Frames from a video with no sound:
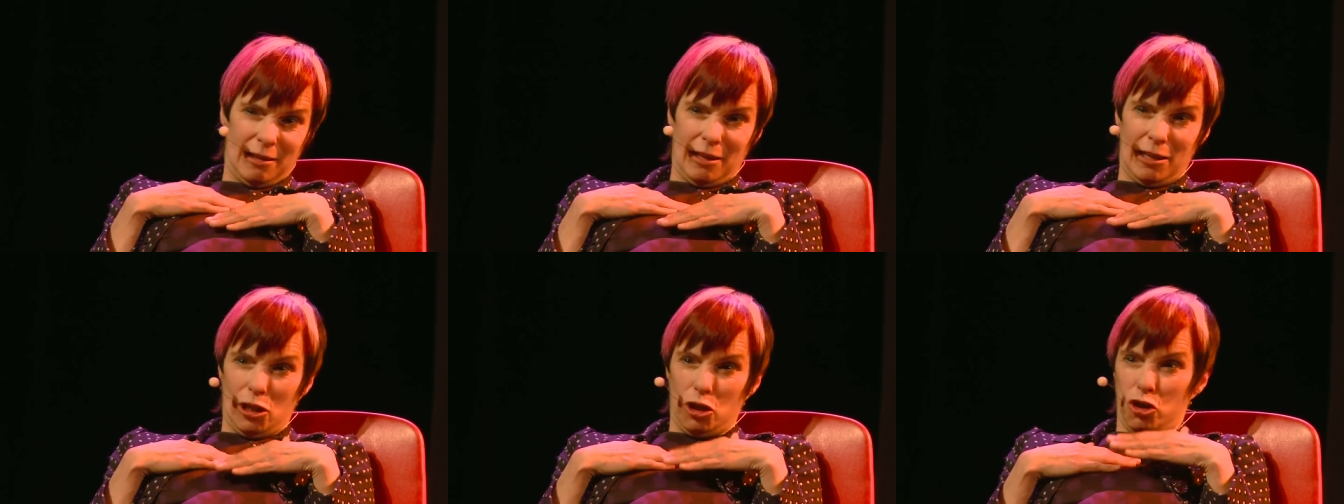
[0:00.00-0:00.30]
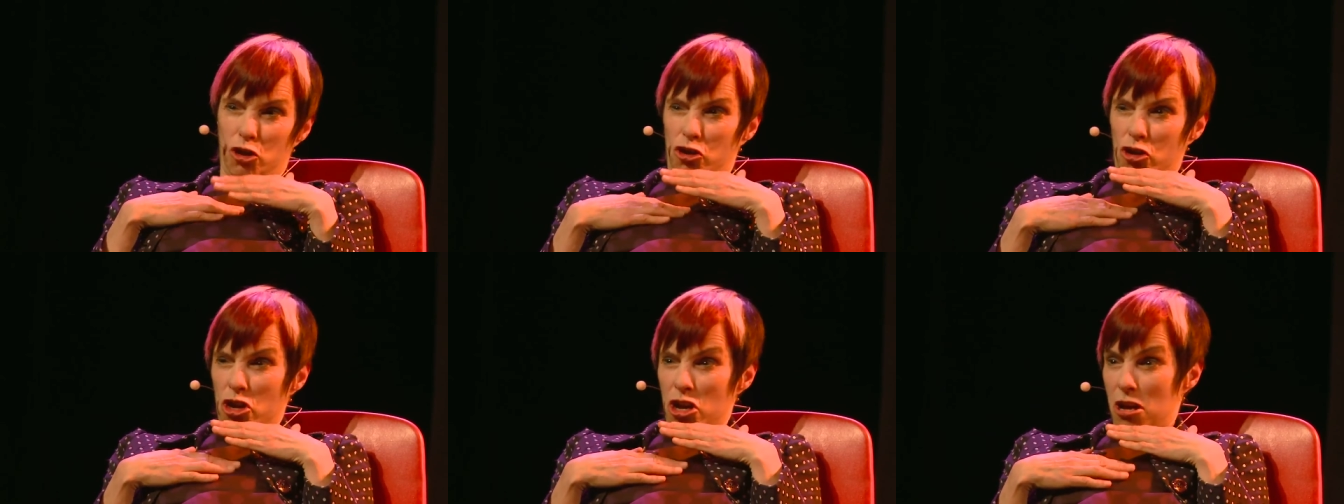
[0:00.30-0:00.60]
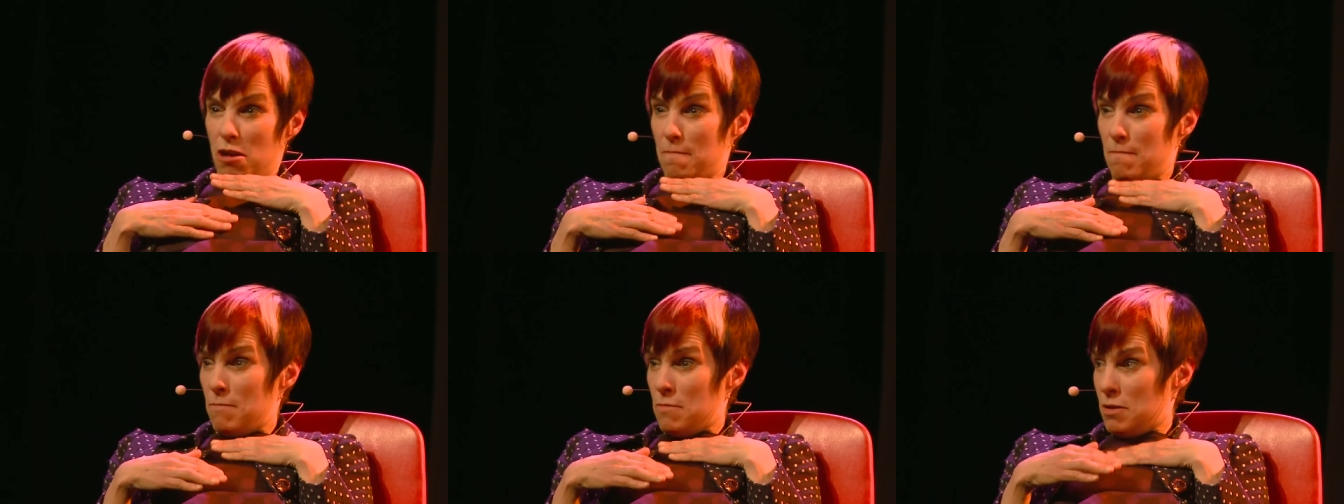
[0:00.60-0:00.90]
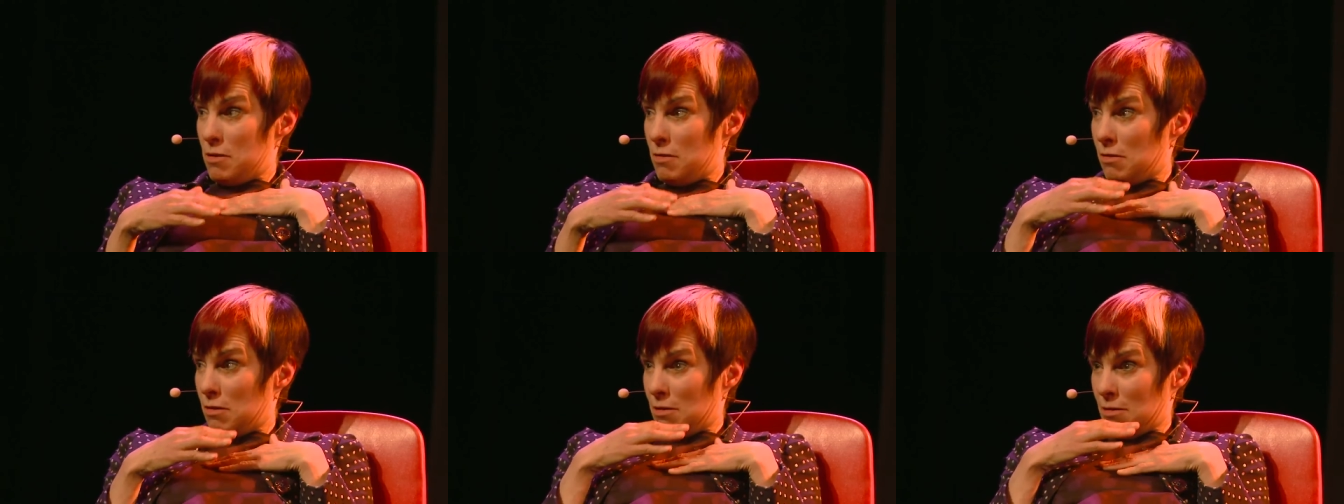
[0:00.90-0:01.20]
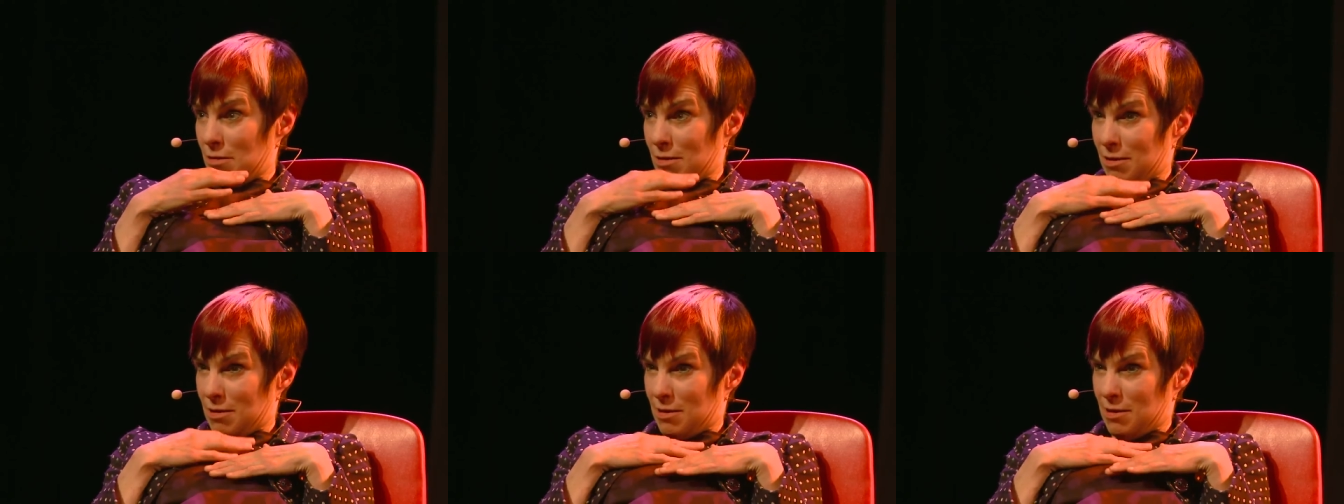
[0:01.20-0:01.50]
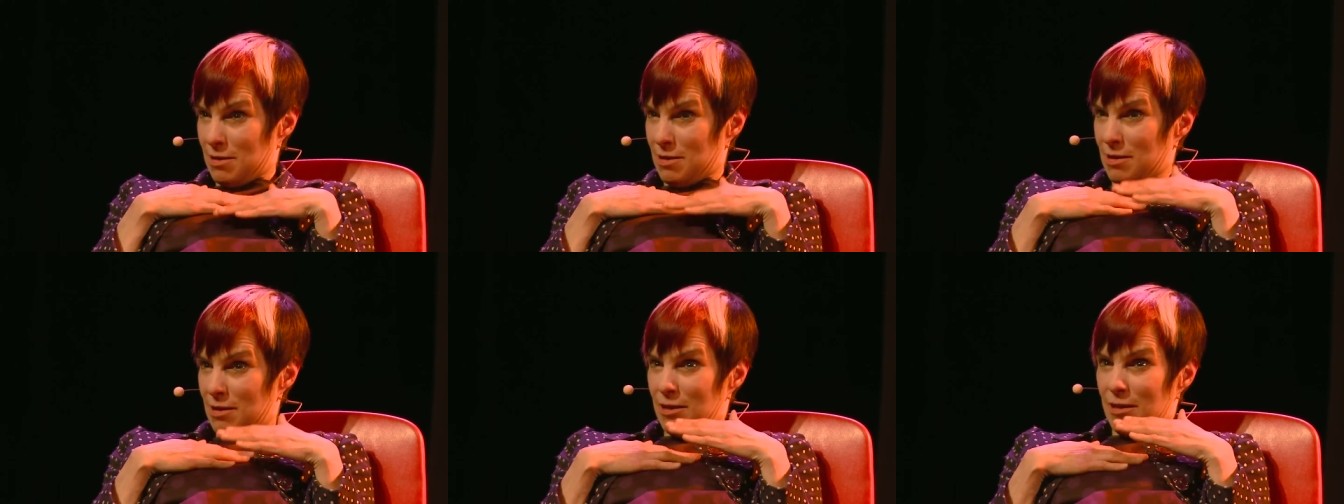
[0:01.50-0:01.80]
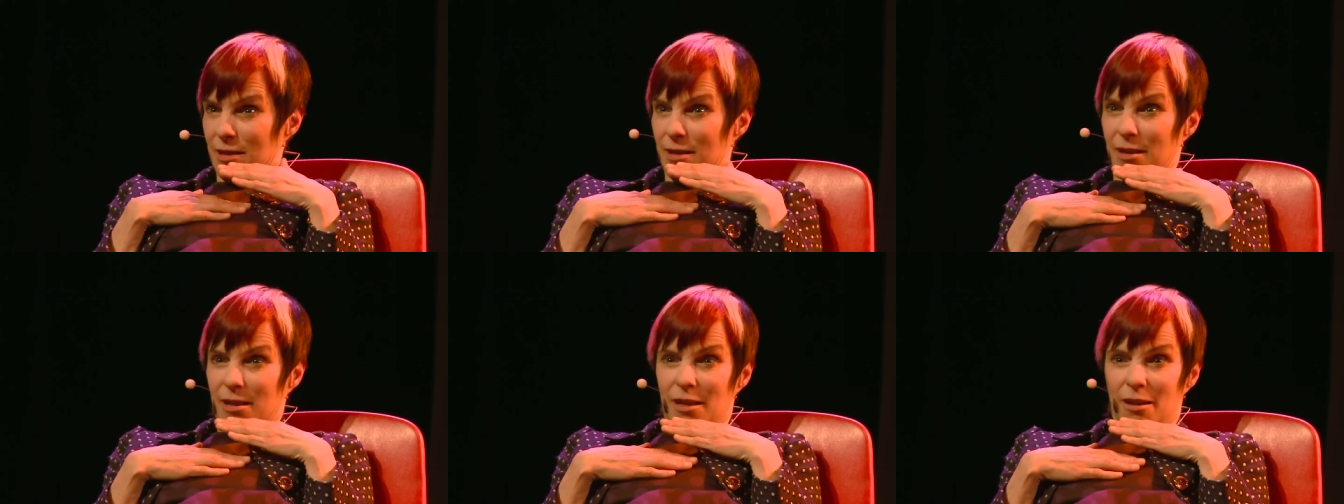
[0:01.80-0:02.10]
the gym
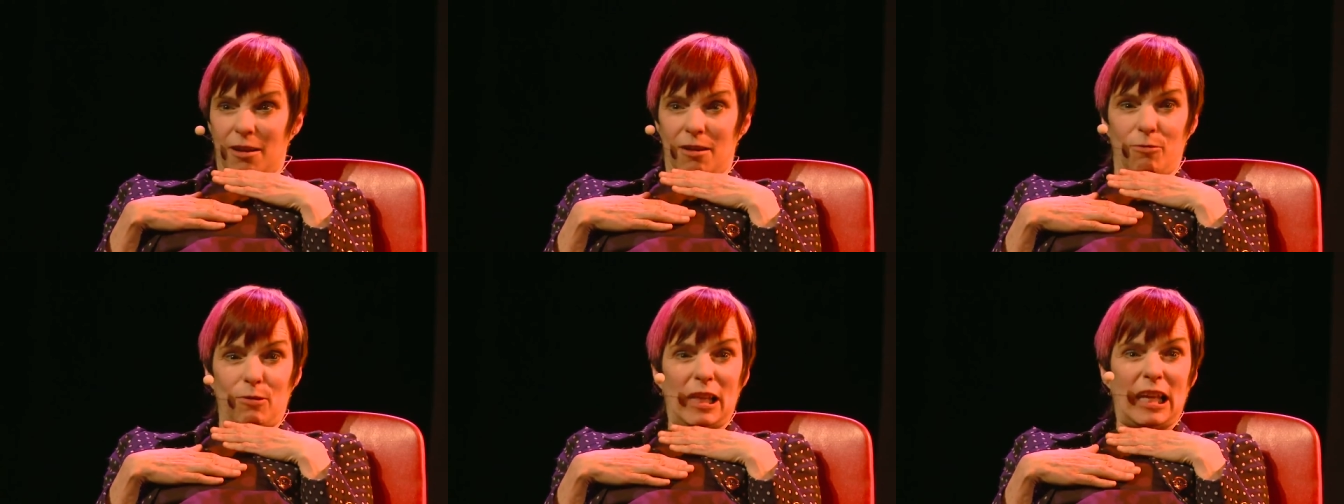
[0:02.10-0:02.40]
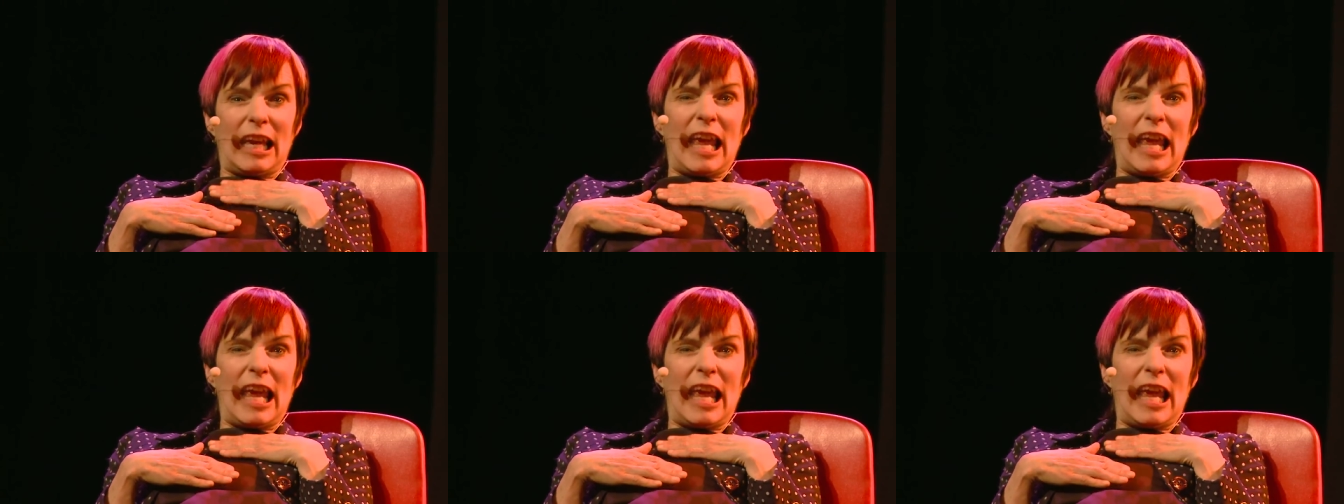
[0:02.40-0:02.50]
with a